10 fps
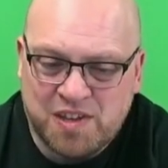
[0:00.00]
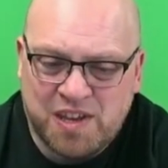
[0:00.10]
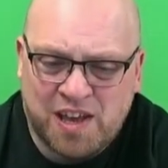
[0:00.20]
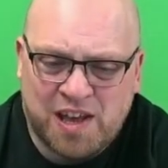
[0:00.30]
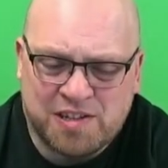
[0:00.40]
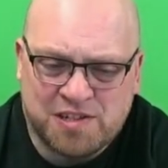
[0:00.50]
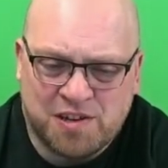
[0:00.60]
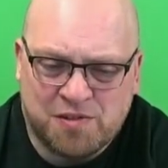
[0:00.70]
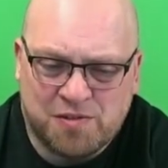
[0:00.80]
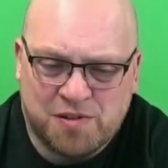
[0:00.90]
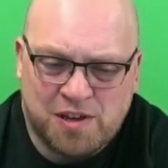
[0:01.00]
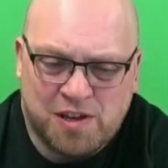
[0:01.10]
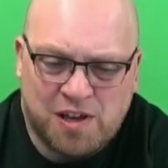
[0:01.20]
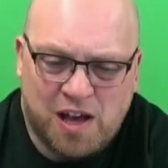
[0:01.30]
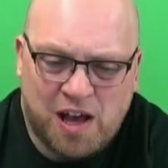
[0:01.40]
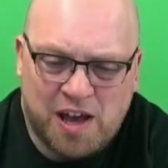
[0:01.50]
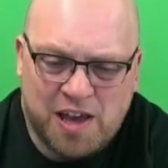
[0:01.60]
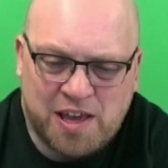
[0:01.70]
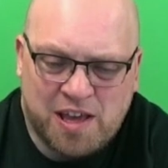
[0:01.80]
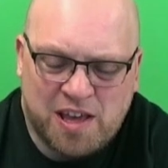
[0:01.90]
Yeah, so
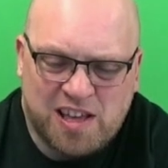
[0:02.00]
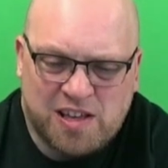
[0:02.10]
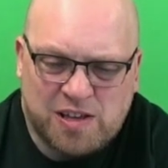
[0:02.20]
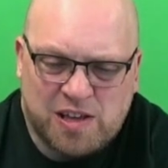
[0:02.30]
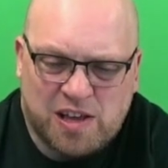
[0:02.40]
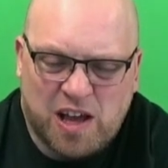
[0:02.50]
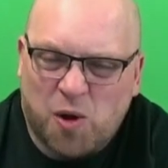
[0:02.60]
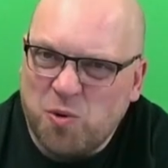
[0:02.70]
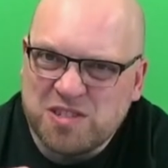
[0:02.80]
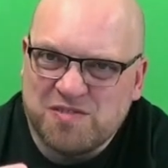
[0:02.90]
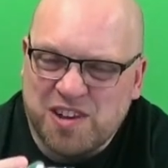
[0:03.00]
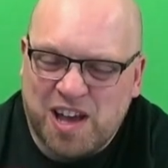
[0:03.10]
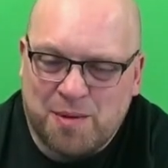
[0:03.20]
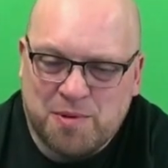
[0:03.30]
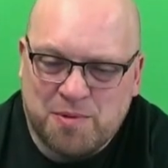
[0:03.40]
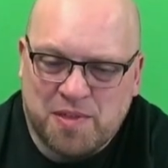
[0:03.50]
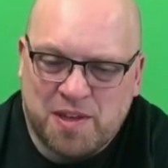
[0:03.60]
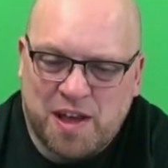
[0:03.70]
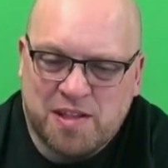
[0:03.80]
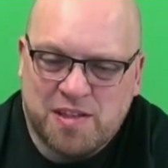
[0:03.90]
I wasn't very happy with
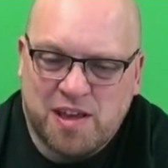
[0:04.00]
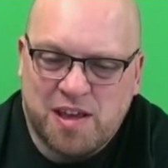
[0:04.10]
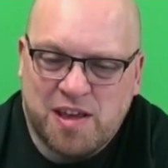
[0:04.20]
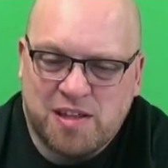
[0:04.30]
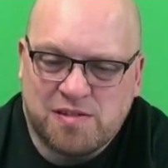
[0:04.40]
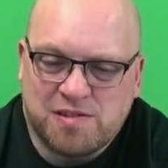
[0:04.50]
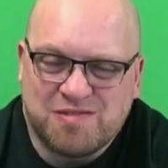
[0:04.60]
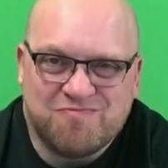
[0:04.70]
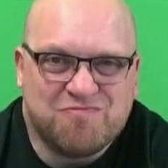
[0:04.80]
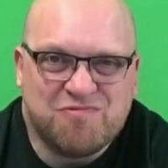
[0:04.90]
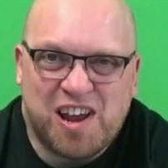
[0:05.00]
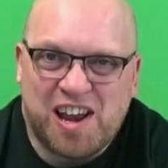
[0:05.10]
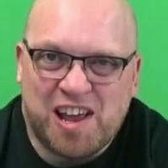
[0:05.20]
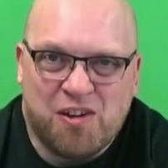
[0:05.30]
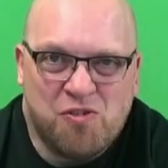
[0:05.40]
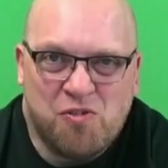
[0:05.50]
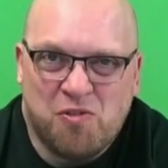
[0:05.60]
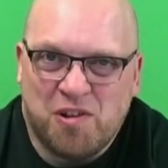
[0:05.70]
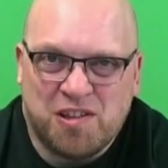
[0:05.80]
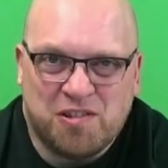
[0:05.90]
that. It's really
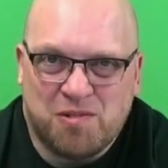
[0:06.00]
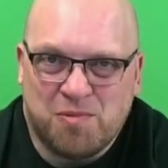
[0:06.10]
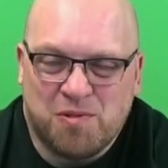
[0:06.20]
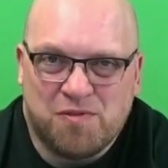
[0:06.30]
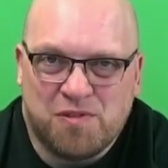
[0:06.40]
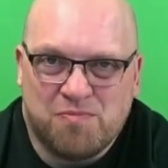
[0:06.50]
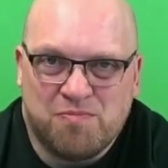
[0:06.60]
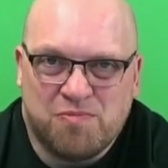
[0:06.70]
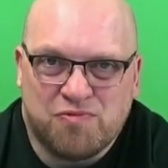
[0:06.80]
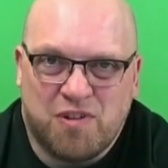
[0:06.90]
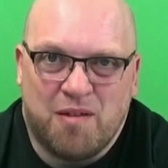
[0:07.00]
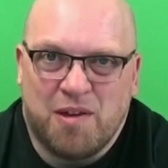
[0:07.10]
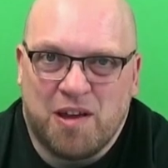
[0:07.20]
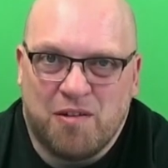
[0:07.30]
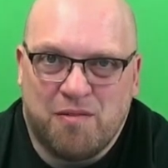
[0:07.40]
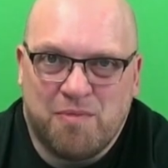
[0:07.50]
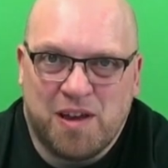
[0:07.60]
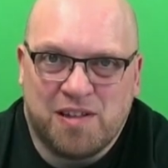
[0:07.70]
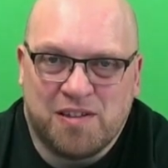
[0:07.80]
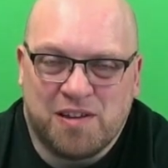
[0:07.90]
only suitable for priming or
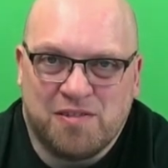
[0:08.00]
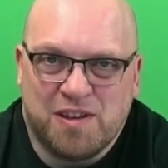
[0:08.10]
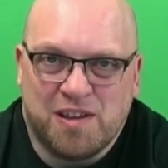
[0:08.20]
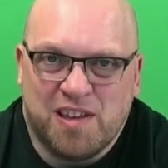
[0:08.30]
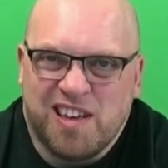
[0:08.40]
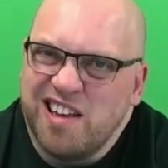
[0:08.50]
base coating.